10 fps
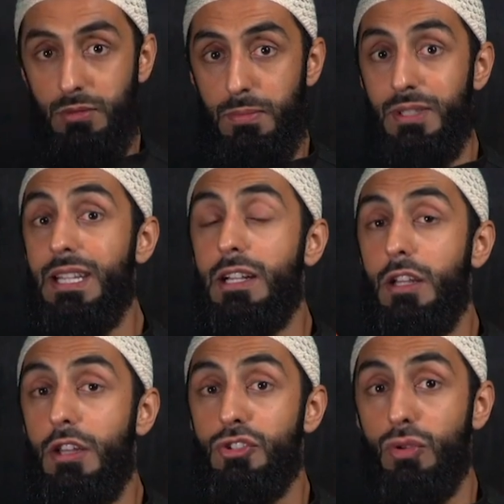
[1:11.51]
particularly
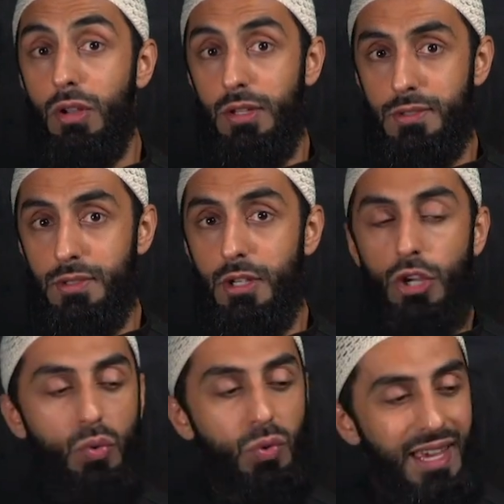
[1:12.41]
the scholars
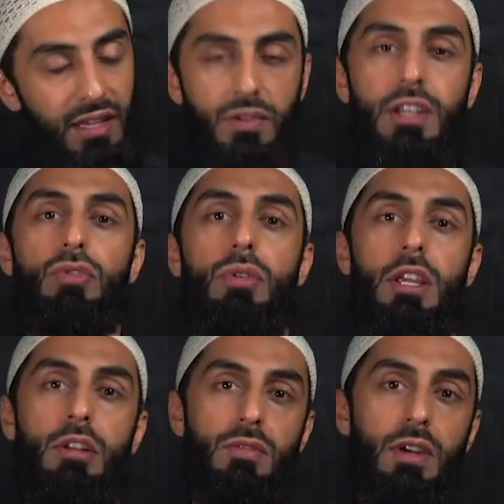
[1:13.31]
who gave in to the
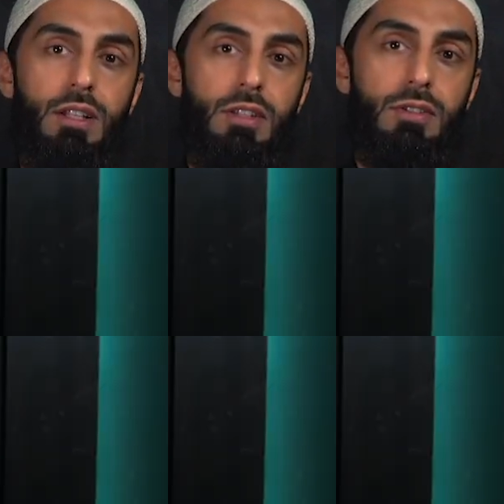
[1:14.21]
innovators